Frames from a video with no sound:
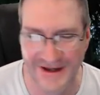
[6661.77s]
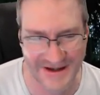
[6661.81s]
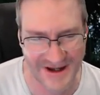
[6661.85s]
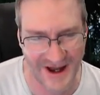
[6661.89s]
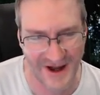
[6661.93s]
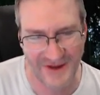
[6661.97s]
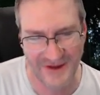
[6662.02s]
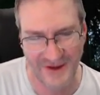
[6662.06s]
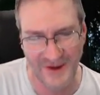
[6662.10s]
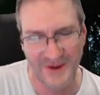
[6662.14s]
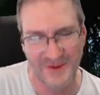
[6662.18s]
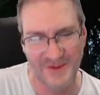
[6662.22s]

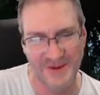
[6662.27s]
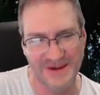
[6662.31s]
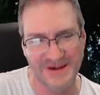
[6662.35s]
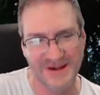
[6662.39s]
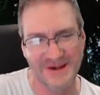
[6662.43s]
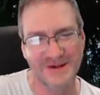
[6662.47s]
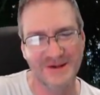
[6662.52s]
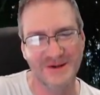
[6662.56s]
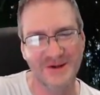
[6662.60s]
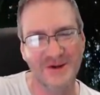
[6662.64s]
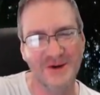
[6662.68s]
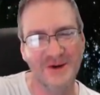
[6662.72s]
thought it was
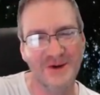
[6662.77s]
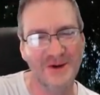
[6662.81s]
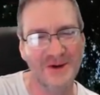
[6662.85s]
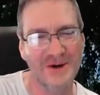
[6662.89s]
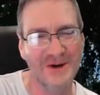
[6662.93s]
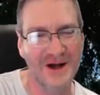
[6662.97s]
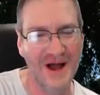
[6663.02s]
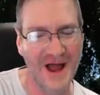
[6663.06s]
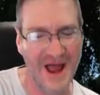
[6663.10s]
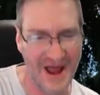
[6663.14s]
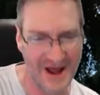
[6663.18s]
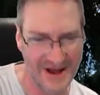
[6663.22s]
a
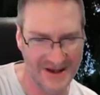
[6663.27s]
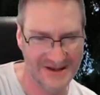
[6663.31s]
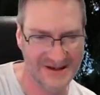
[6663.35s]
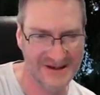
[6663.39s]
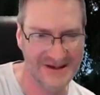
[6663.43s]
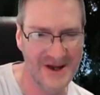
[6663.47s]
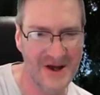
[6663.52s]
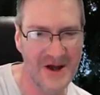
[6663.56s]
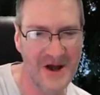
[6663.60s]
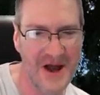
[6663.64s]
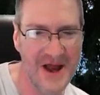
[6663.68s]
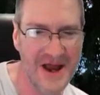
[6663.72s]
door
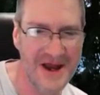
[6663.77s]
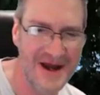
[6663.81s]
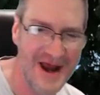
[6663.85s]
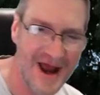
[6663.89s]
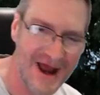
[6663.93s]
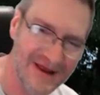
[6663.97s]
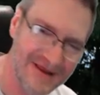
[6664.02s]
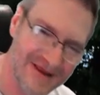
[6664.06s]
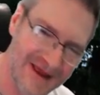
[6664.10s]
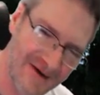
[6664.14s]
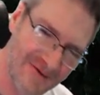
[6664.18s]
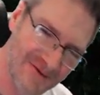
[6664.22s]
outside
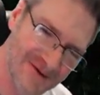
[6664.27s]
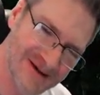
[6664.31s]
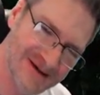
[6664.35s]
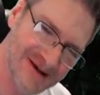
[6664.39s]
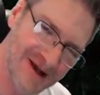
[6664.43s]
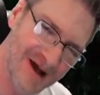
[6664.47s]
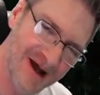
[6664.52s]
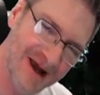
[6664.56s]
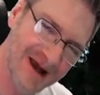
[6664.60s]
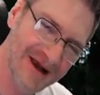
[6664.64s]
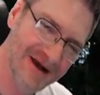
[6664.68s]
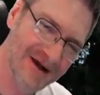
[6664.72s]
and that
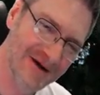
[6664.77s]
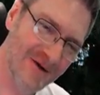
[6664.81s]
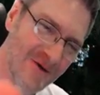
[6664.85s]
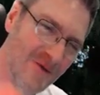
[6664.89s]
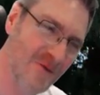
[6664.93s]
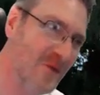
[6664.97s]
was like